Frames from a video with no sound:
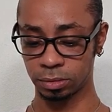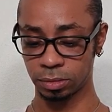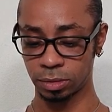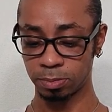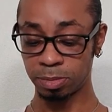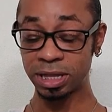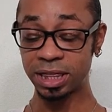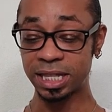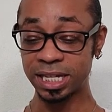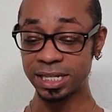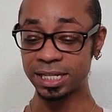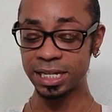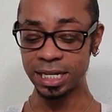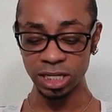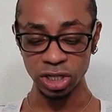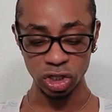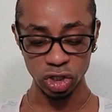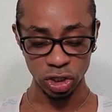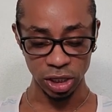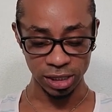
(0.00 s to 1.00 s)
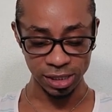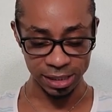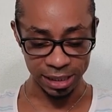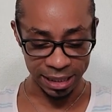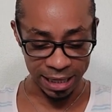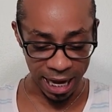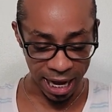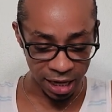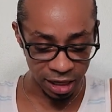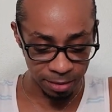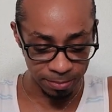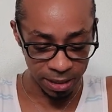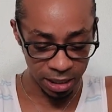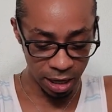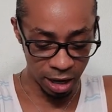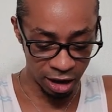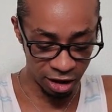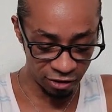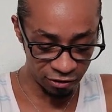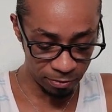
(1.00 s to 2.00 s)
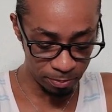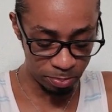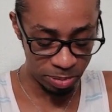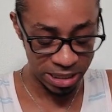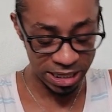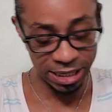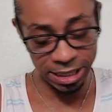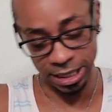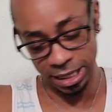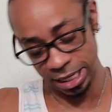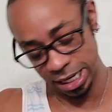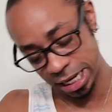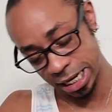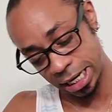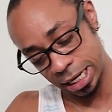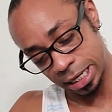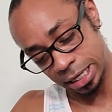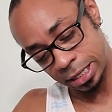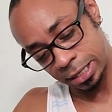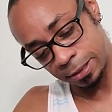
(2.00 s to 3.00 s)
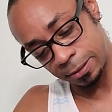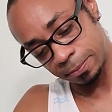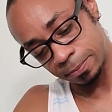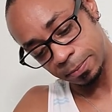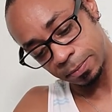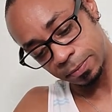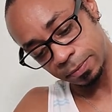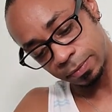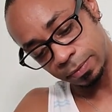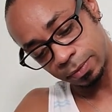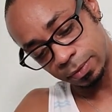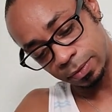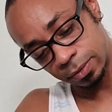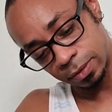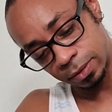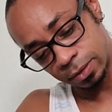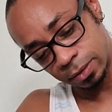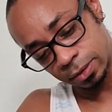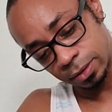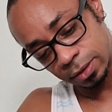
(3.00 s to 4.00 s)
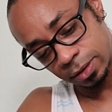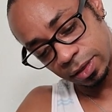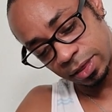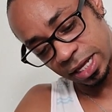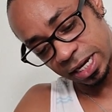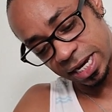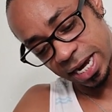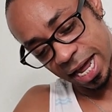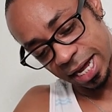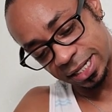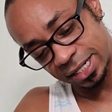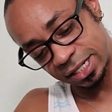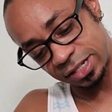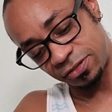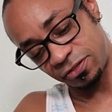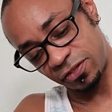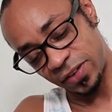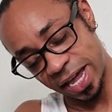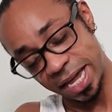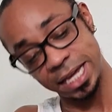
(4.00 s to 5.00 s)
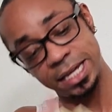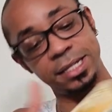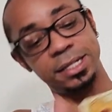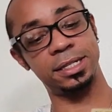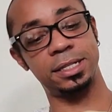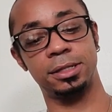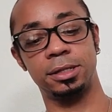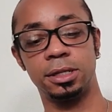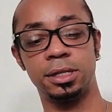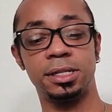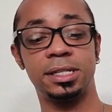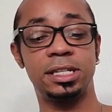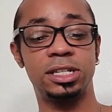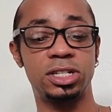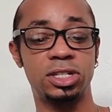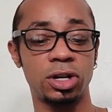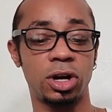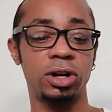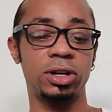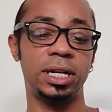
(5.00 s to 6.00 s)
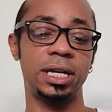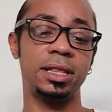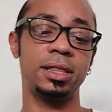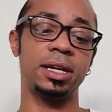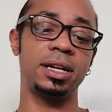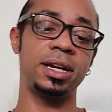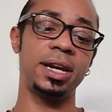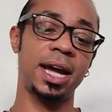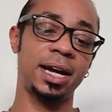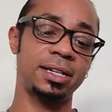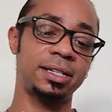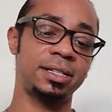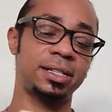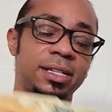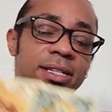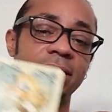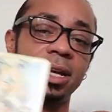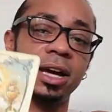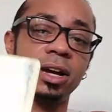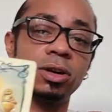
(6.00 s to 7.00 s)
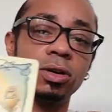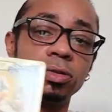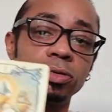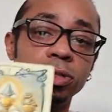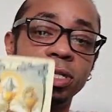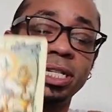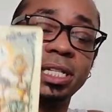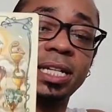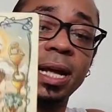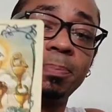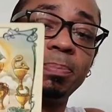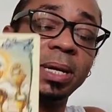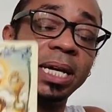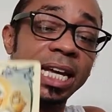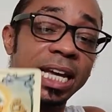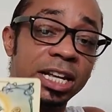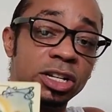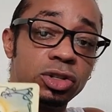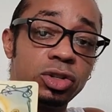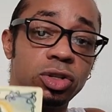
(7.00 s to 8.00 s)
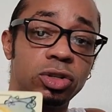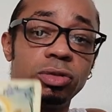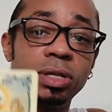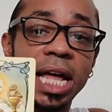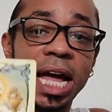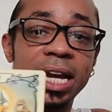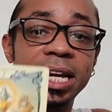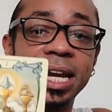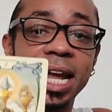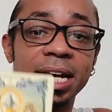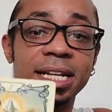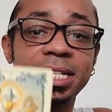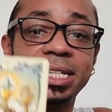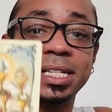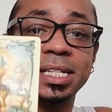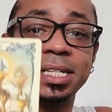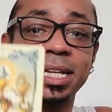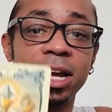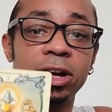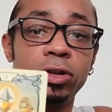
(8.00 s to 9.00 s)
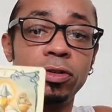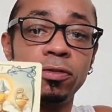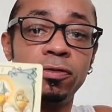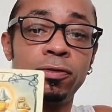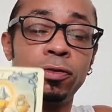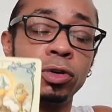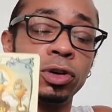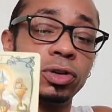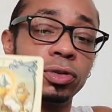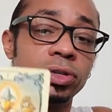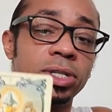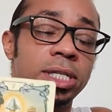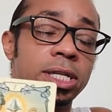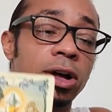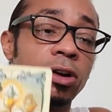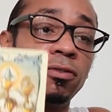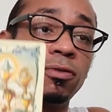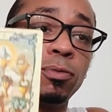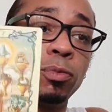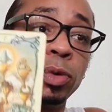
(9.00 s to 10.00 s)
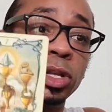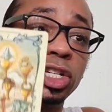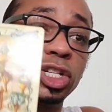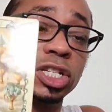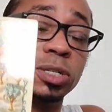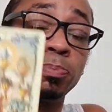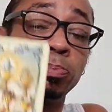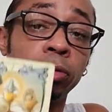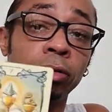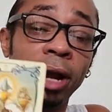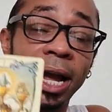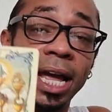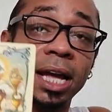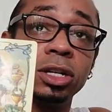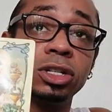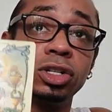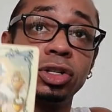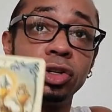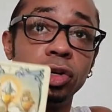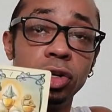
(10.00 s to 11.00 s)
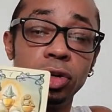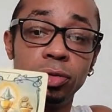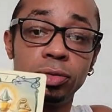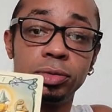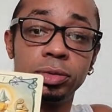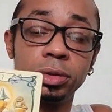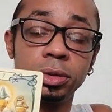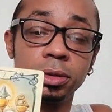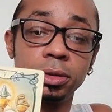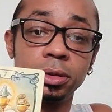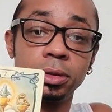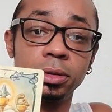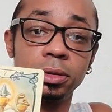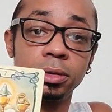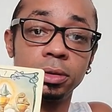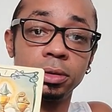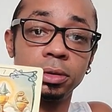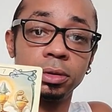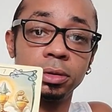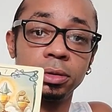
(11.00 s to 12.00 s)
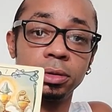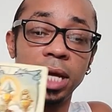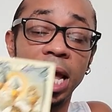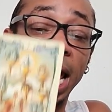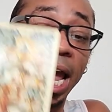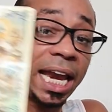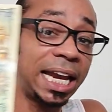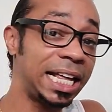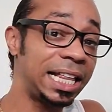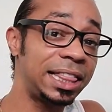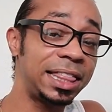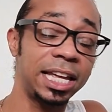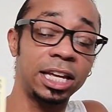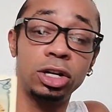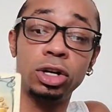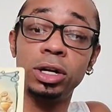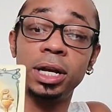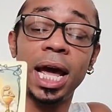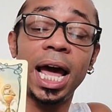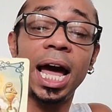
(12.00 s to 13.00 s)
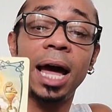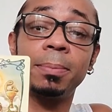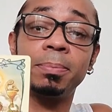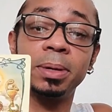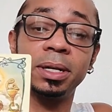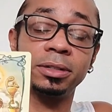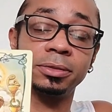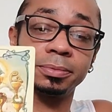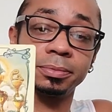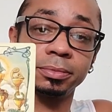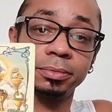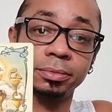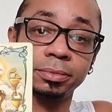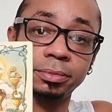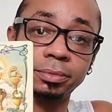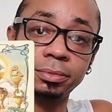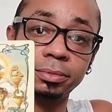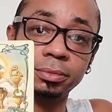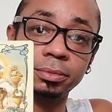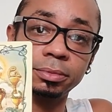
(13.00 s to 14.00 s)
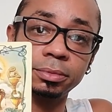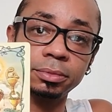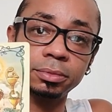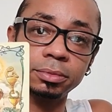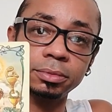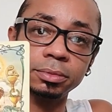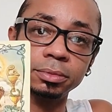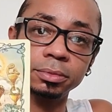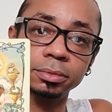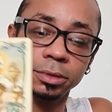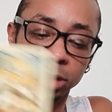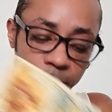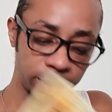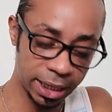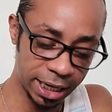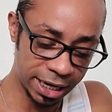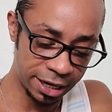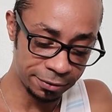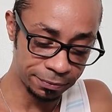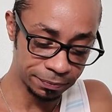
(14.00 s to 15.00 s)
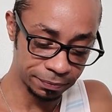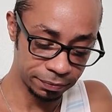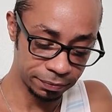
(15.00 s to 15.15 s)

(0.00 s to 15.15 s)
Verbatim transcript: But this is just an element of being in the next phase, starting the next cycle, stepping into that next cycle for yourself, which is brand new. Anything could happen. Okay.